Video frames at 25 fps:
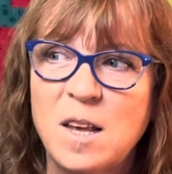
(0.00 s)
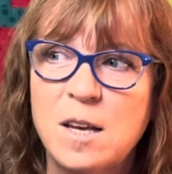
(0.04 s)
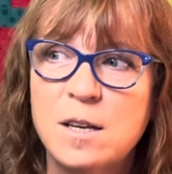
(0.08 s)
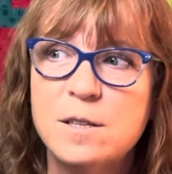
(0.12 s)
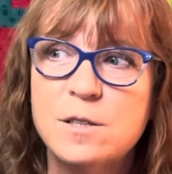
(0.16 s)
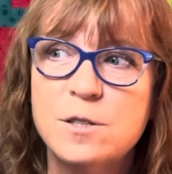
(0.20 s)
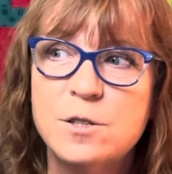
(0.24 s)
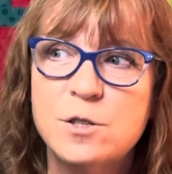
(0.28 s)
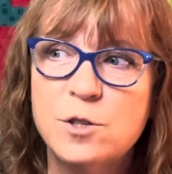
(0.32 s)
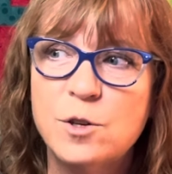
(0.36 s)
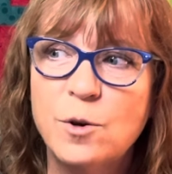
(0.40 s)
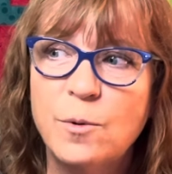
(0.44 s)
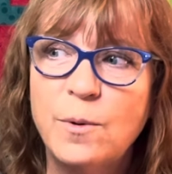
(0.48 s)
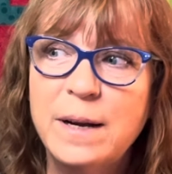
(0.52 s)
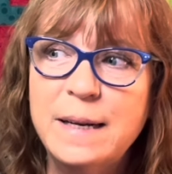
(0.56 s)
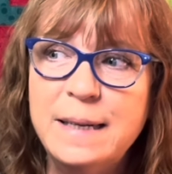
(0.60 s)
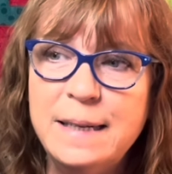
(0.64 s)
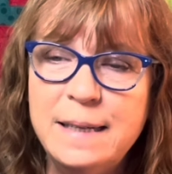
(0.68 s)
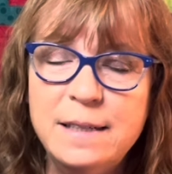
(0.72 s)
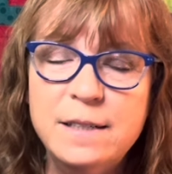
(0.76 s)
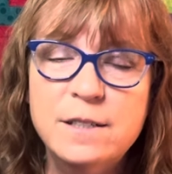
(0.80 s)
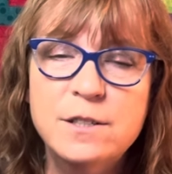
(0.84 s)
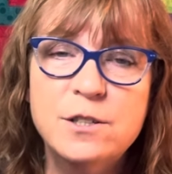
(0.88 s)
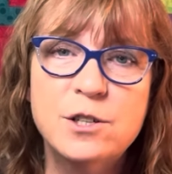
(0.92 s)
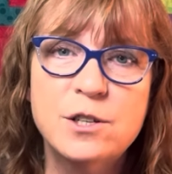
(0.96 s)
so I
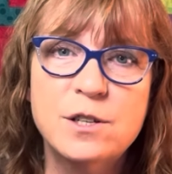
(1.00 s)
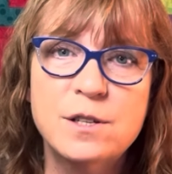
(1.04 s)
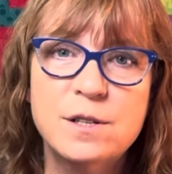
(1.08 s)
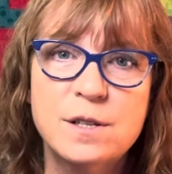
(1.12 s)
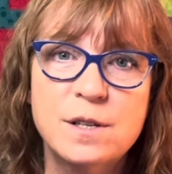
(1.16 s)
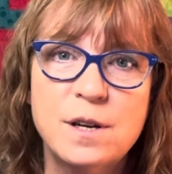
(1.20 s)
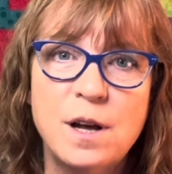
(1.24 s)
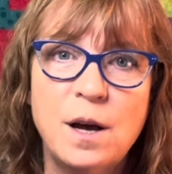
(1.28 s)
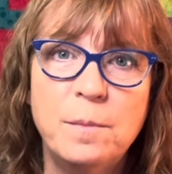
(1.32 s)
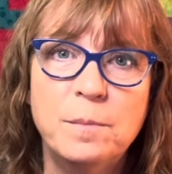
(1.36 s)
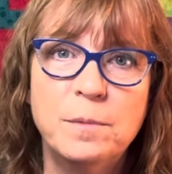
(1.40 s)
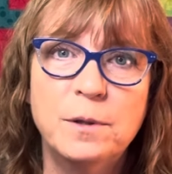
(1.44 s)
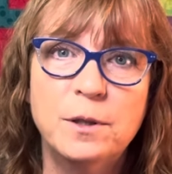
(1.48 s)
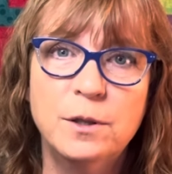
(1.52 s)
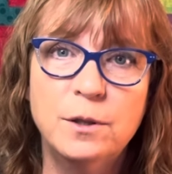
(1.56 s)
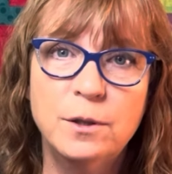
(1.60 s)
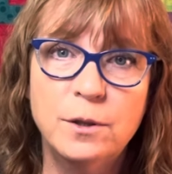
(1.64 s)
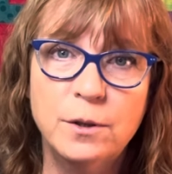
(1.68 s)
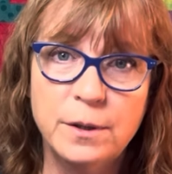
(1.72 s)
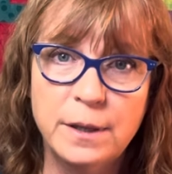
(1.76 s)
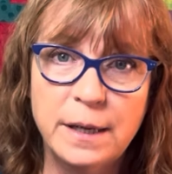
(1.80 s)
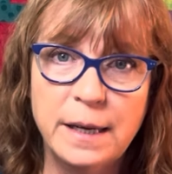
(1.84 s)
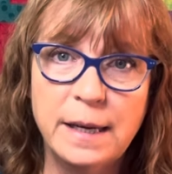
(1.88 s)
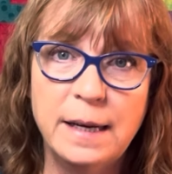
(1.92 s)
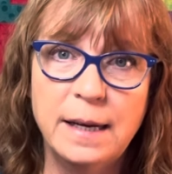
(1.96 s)
need to just stop
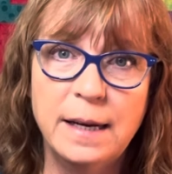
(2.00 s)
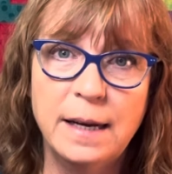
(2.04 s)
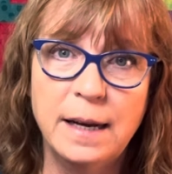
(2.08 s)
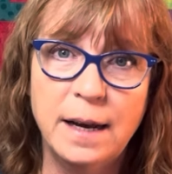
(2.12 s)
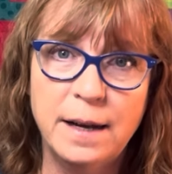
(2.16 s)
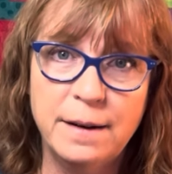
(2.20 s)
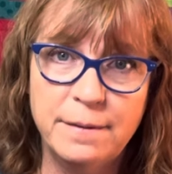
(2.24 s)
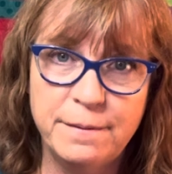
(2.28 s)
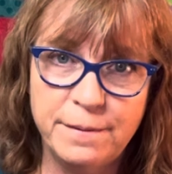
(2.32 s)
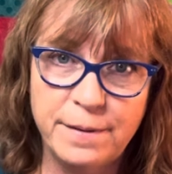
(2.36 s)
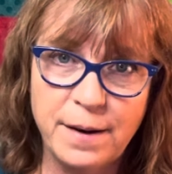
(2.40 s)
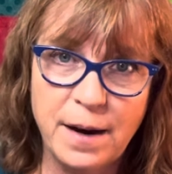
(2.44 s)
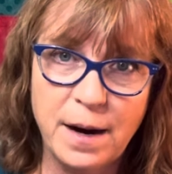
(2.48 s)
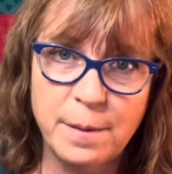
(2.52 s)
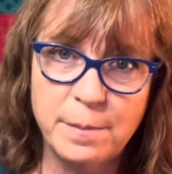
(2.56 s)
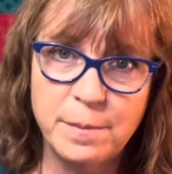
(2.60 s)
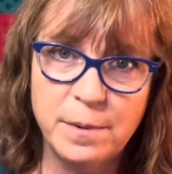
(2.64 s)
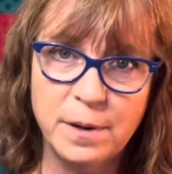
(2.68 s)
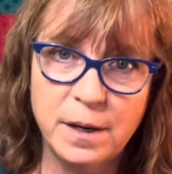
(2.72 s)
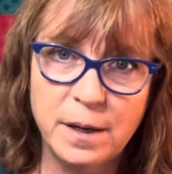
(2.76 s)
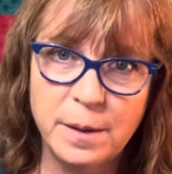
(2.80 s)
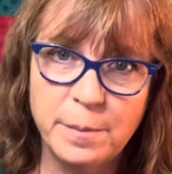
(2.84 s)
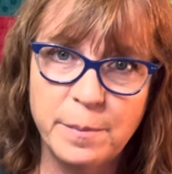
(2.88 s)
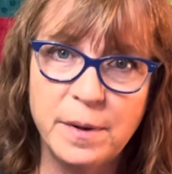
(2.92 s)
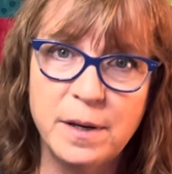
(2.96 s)
looking at
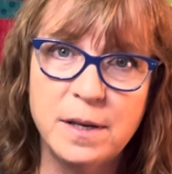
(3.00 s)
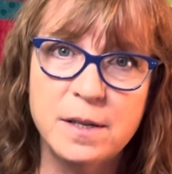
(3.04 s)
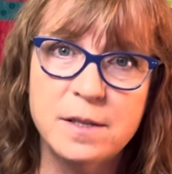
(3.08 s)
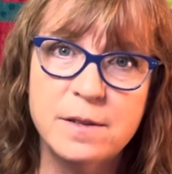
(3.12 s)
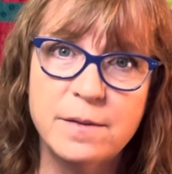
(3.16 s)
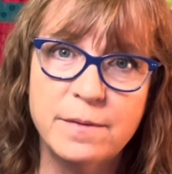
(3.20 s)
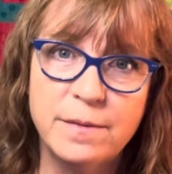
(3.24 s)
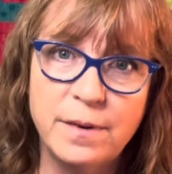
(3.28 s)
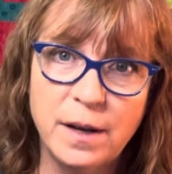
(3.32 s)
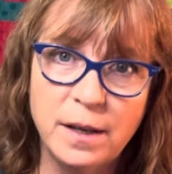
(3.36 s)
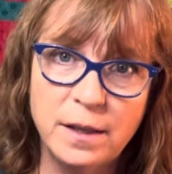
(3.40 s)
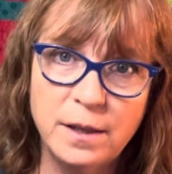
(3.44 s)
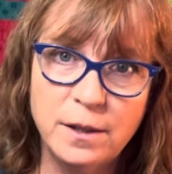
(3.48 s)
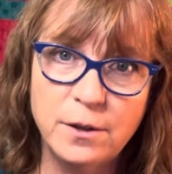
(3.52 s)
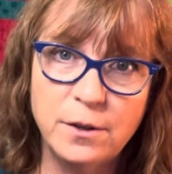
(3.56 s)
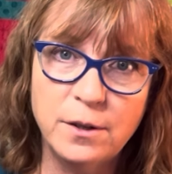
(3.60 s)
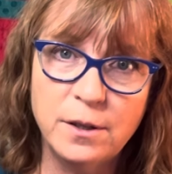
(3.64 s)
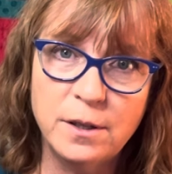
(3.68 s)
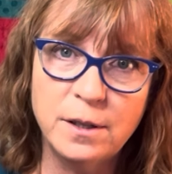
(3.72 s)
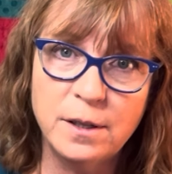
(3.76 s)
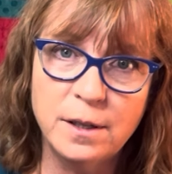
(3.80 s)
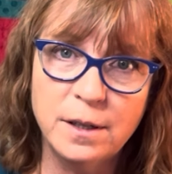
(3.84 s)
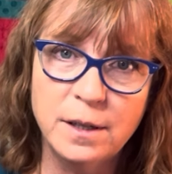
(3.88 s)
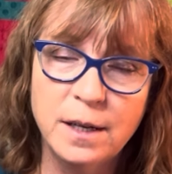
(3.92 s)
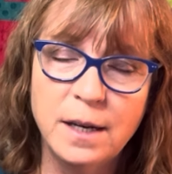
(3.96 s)
fabric because if I
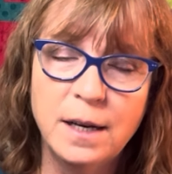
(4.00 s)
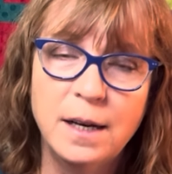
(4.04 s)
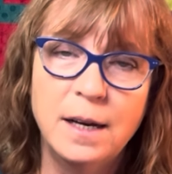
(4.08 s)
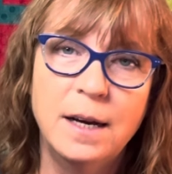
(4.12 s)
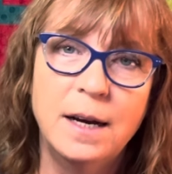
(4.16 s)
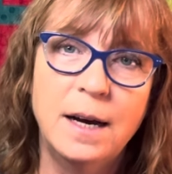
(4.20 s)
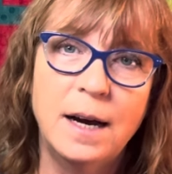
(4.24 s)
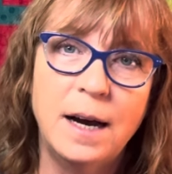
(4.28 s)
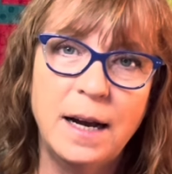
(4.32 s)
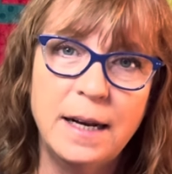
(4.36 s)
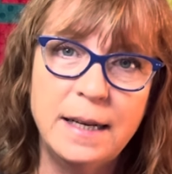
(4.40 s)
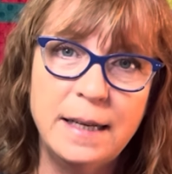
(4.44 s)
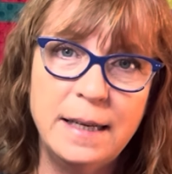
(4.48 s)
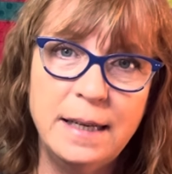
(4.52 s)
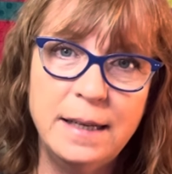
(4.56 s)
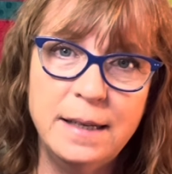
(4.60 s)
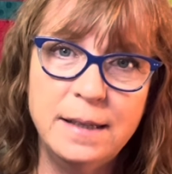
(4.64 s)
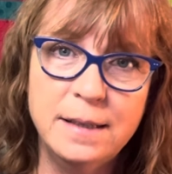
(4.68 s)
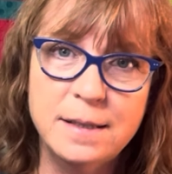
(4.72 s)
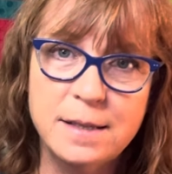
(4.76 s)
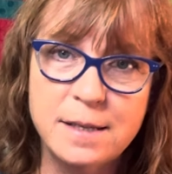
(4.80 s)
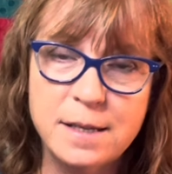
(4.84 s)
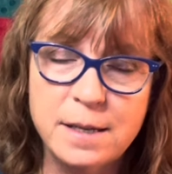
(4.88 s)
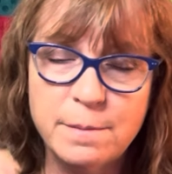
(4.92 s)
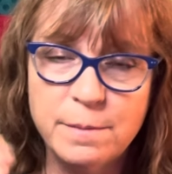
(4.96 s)
look, I
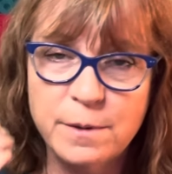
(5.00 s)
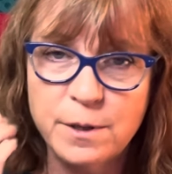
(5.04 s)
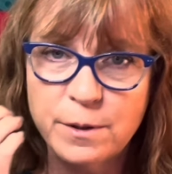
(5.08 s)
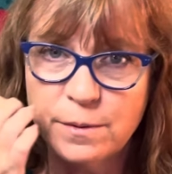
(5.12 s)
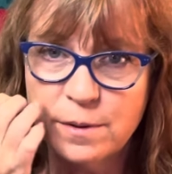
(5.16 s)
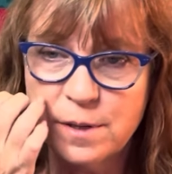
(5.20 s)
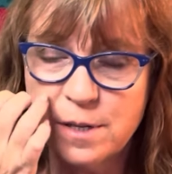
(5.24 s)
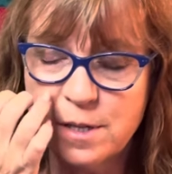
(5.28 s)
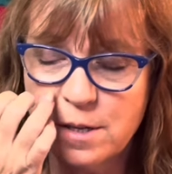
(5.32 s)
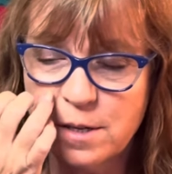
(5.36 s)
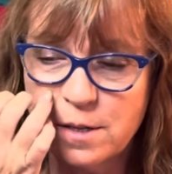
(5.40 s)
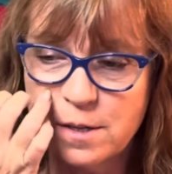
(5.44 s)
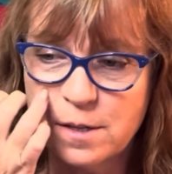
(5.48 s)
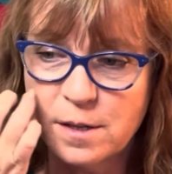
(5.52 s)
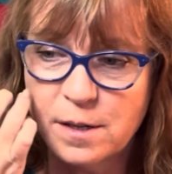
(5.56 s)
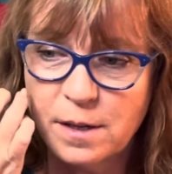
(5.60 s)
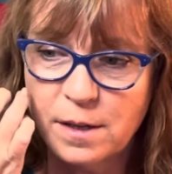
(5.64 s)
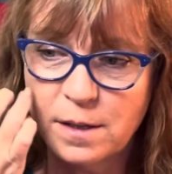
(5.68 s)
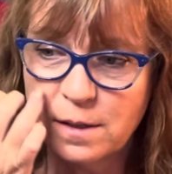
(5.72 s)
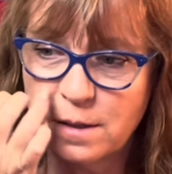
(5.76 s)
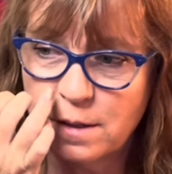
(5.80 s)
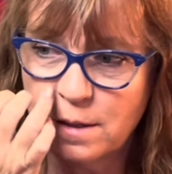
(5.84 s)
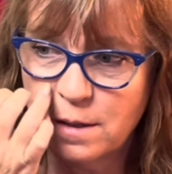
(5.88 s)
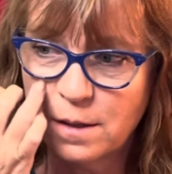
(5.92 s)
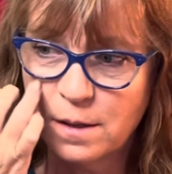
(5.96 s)
can't seem to resist it.
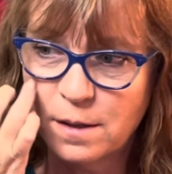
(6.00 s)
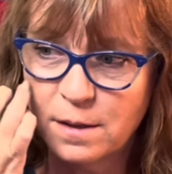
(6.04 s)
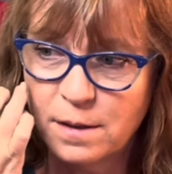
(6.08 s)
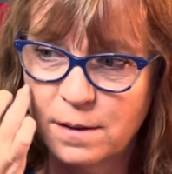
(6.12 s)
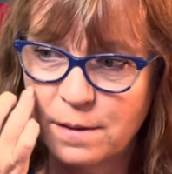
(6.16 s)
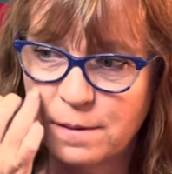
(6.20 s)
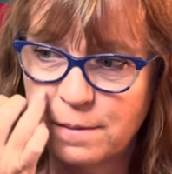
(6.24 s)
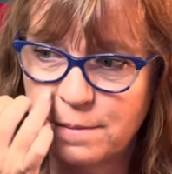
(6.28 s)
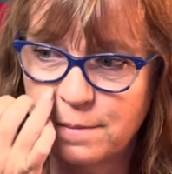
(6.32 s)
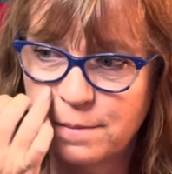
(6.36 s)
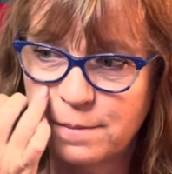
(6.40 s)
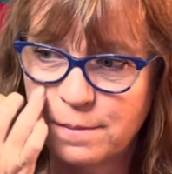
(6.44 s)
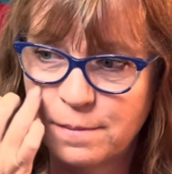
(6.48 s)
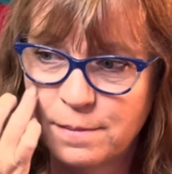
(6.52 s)
Um,